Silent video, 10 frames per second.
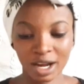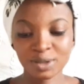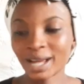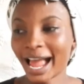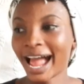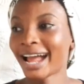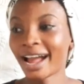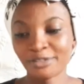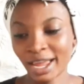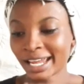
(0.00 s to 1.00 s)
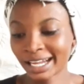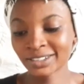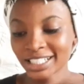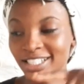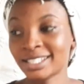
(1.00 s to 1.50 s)
I've
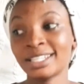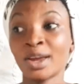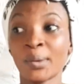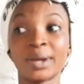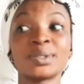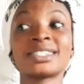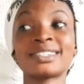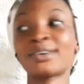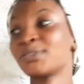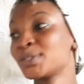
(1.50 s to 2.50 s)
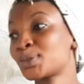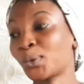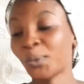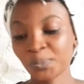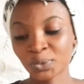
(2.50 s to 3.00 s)
encountered this thing when I was in secondary
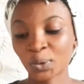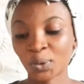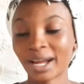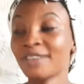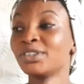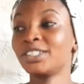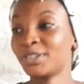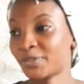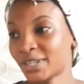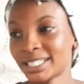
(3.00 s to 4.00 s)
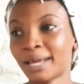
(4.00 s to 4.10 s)
school, even in the university.